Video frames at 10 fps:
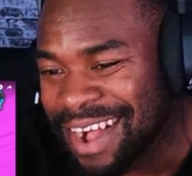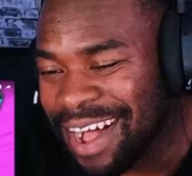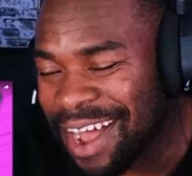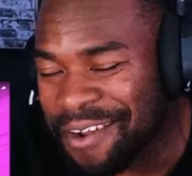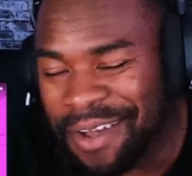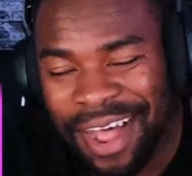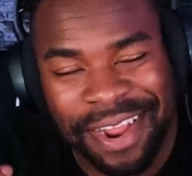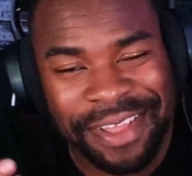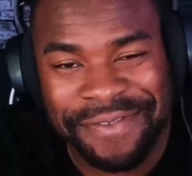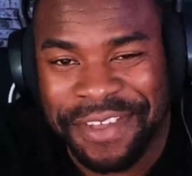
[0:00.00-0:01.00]
I don't know how
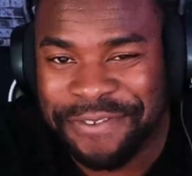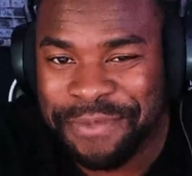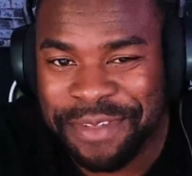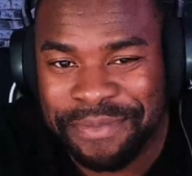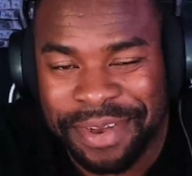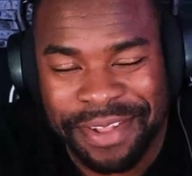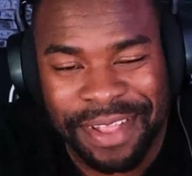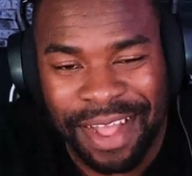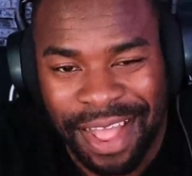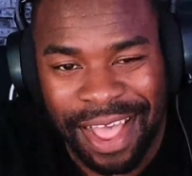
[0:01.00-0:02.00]
they convinced me, but
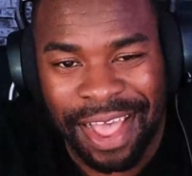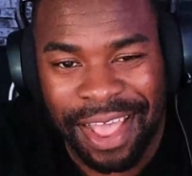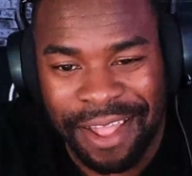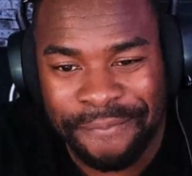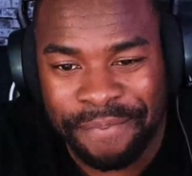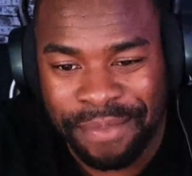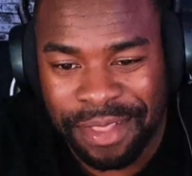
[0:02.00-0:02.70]
I had